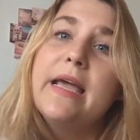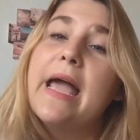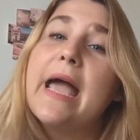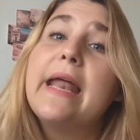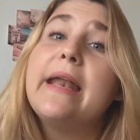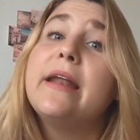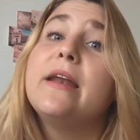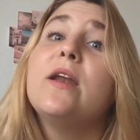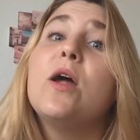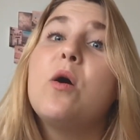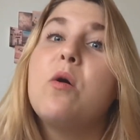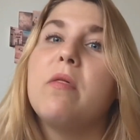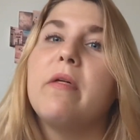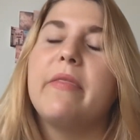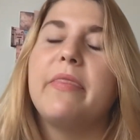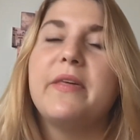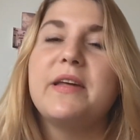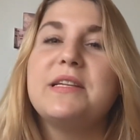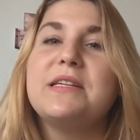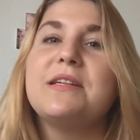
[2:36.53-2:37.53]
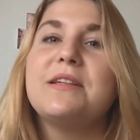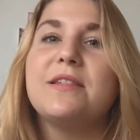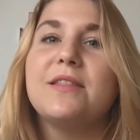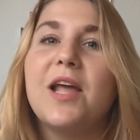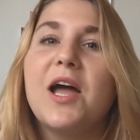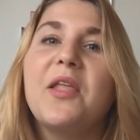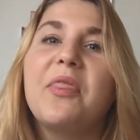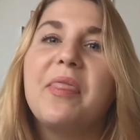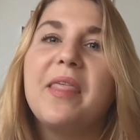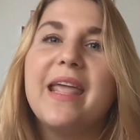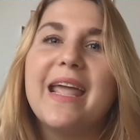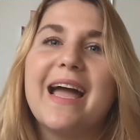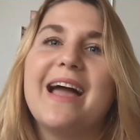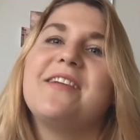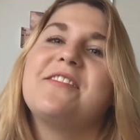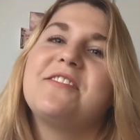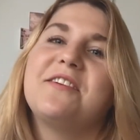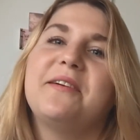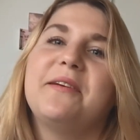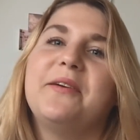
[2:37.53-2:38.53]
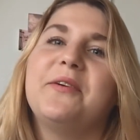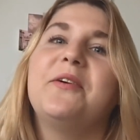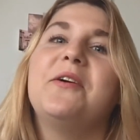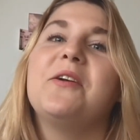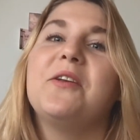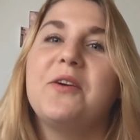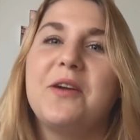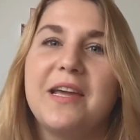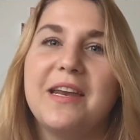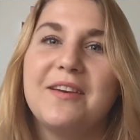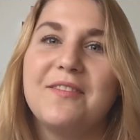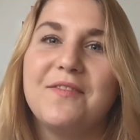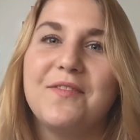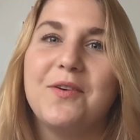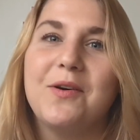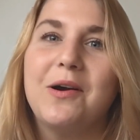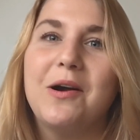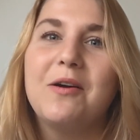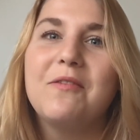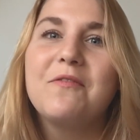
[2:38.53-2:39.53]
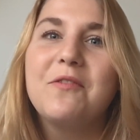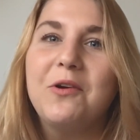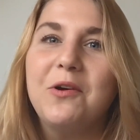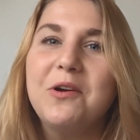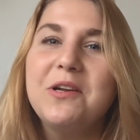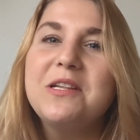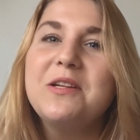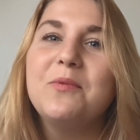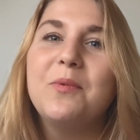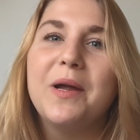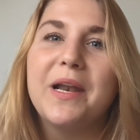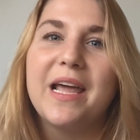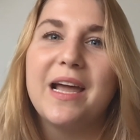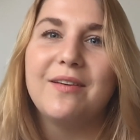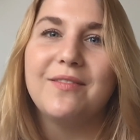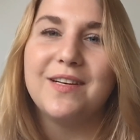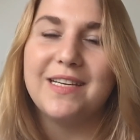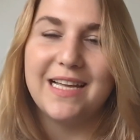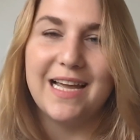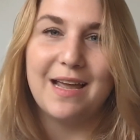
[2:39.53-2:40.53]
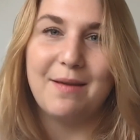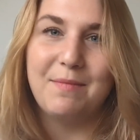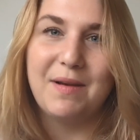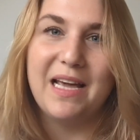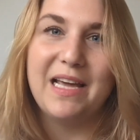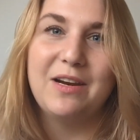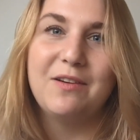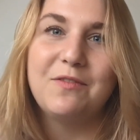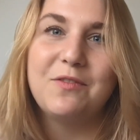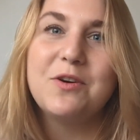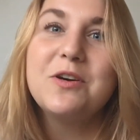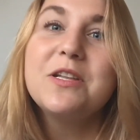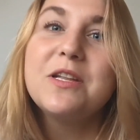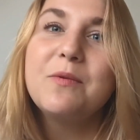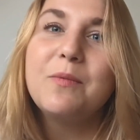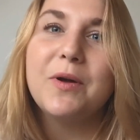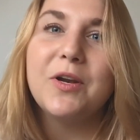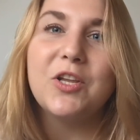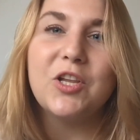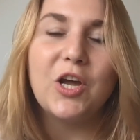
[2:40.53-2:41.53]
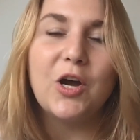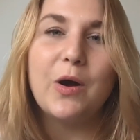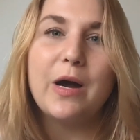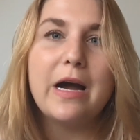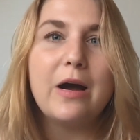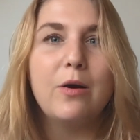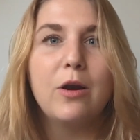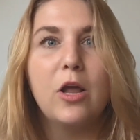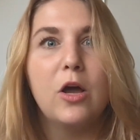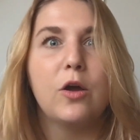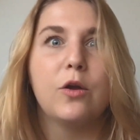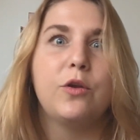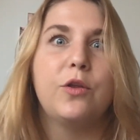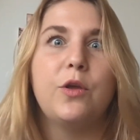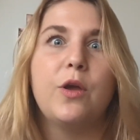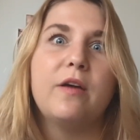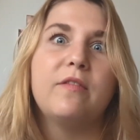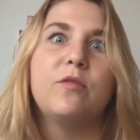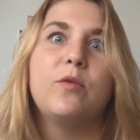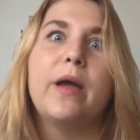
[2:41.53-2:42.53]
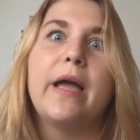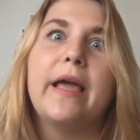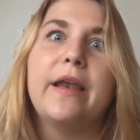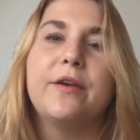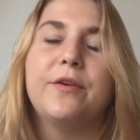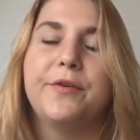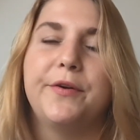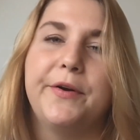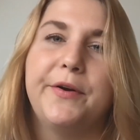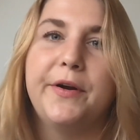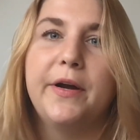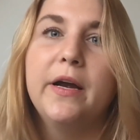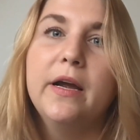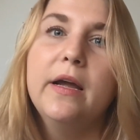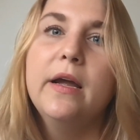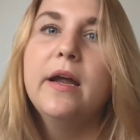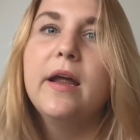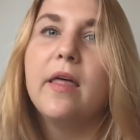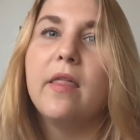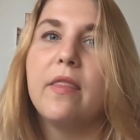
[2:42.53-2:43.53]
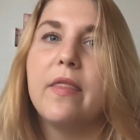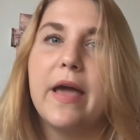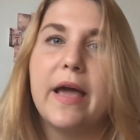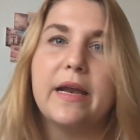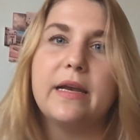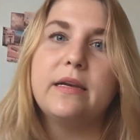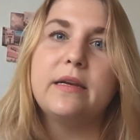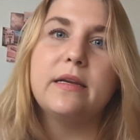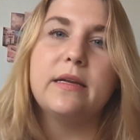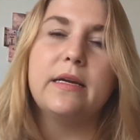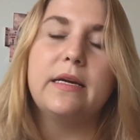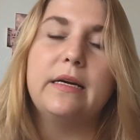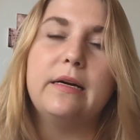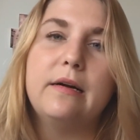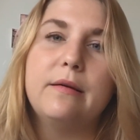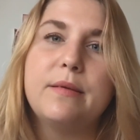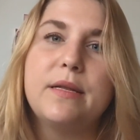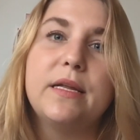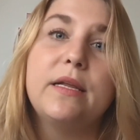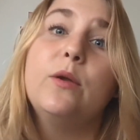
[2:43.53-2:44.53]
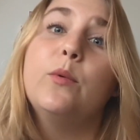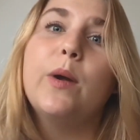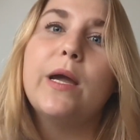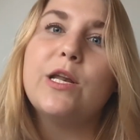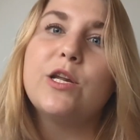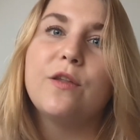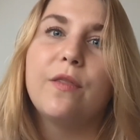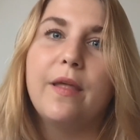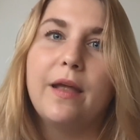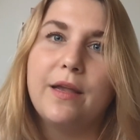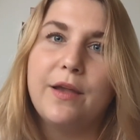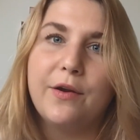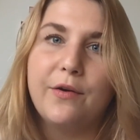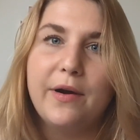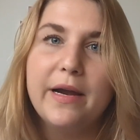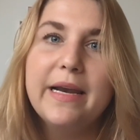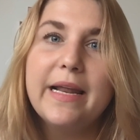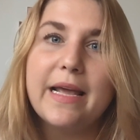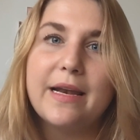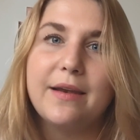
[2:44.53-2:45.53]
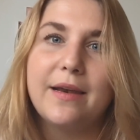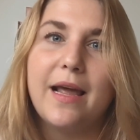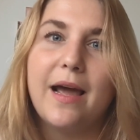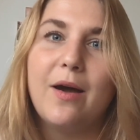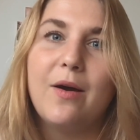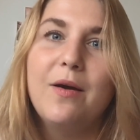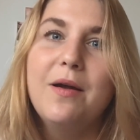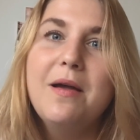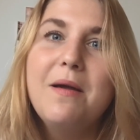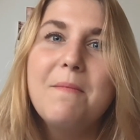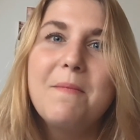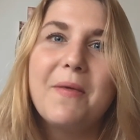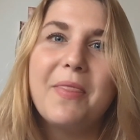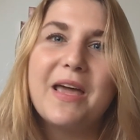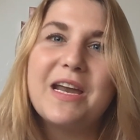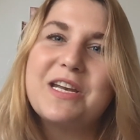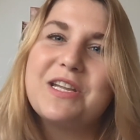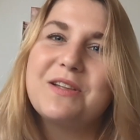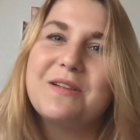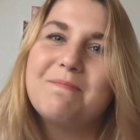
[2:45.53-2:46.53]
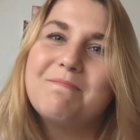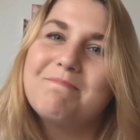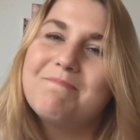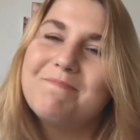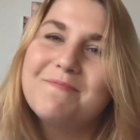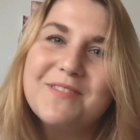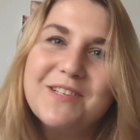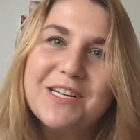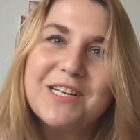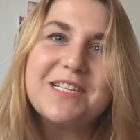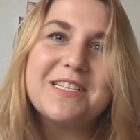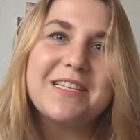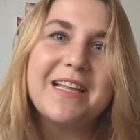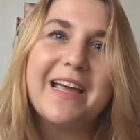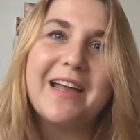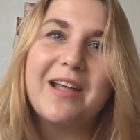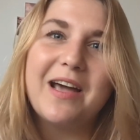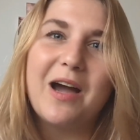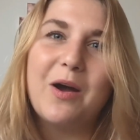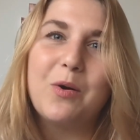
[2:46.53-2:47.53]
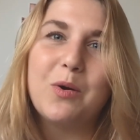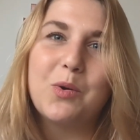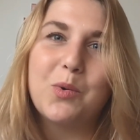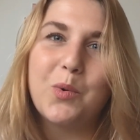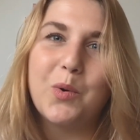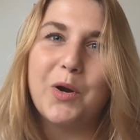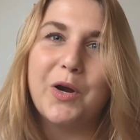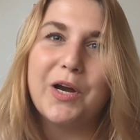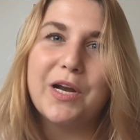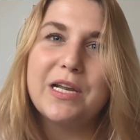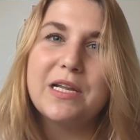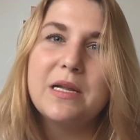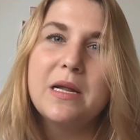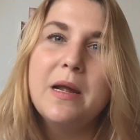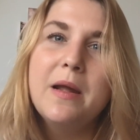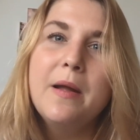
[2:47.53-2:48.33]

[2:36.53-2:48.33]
And I know that this is not the answer you're looking for. Of course, you want to have a timeline. Of course, you want to know how long you have to endure that situation that you're in at now. But that's just not how it works.